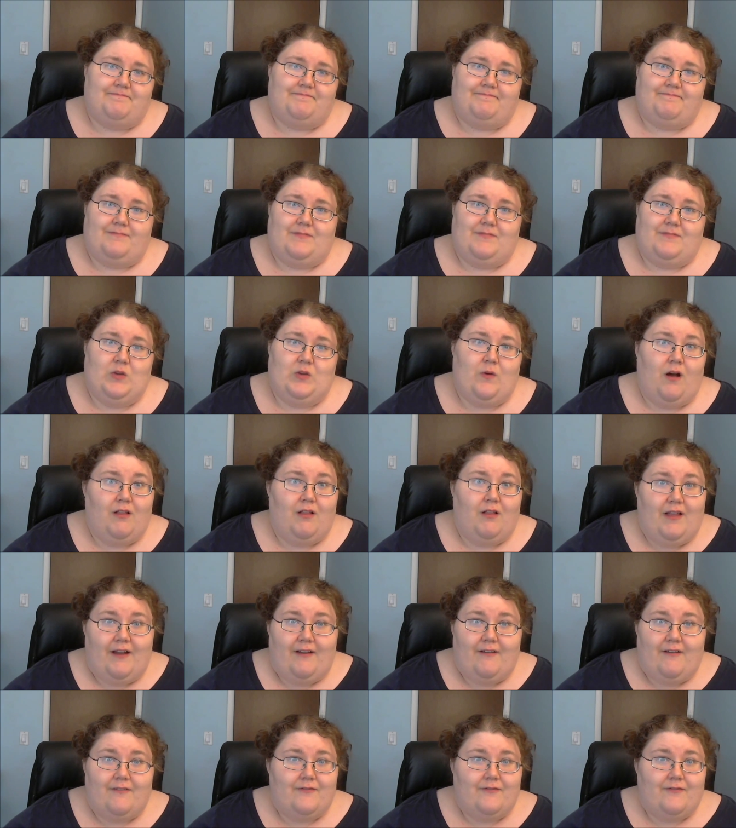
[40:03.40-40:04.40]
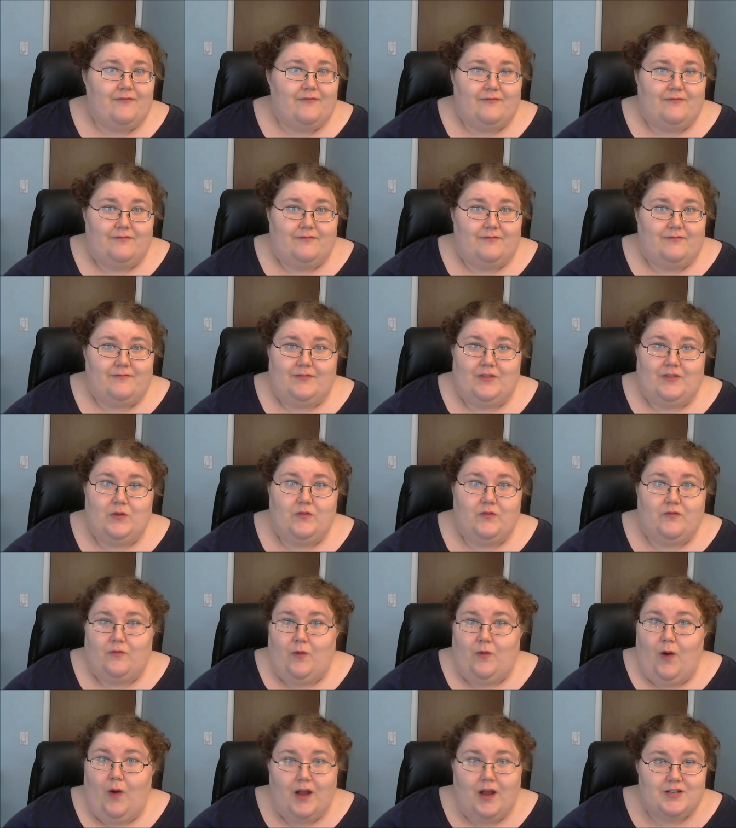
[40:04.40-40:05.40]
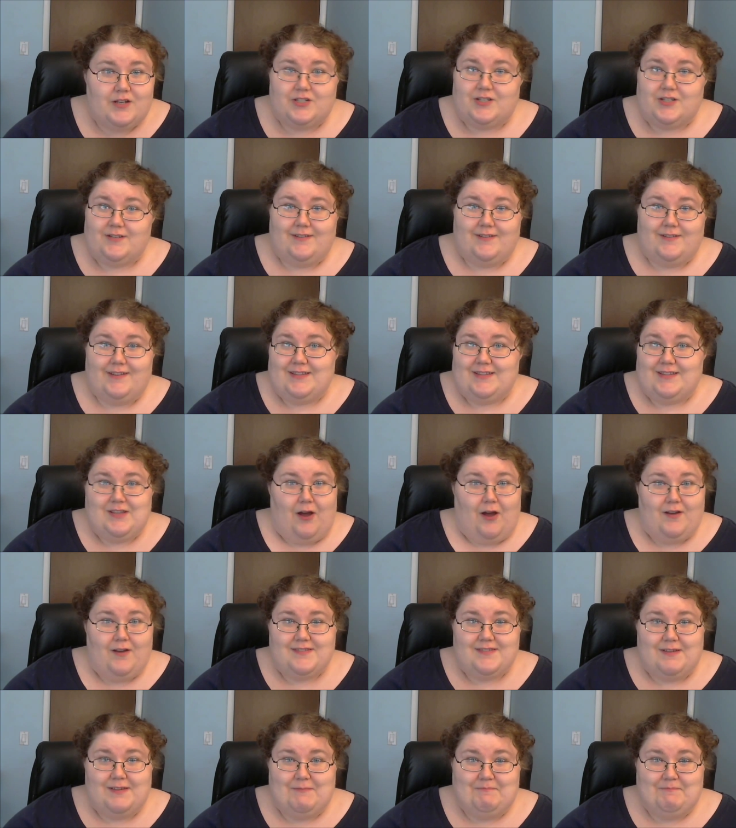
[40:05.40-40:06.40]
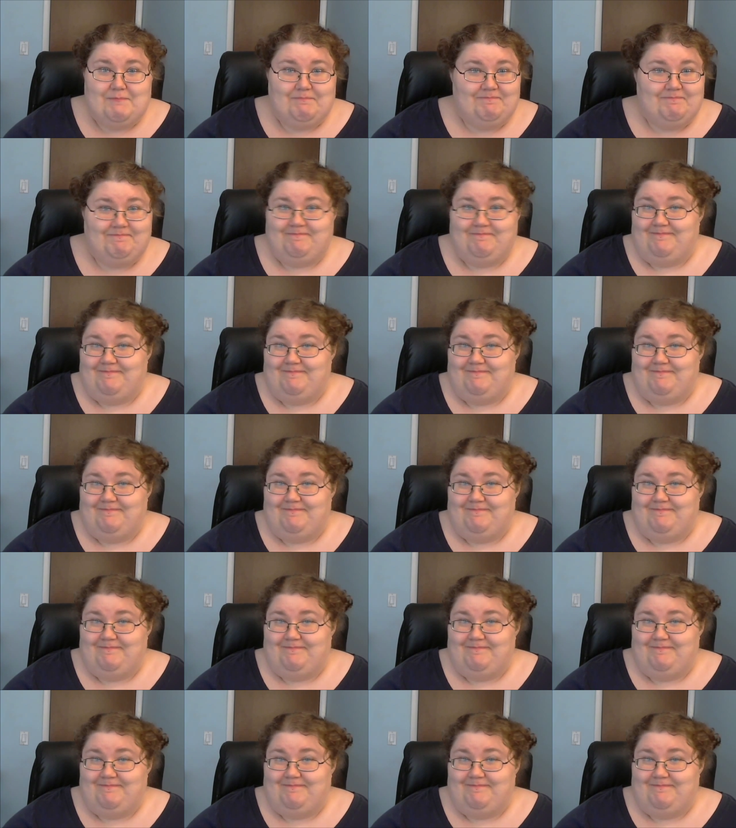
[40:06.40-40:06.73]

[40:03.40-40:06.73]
you've watched, and it's awesome.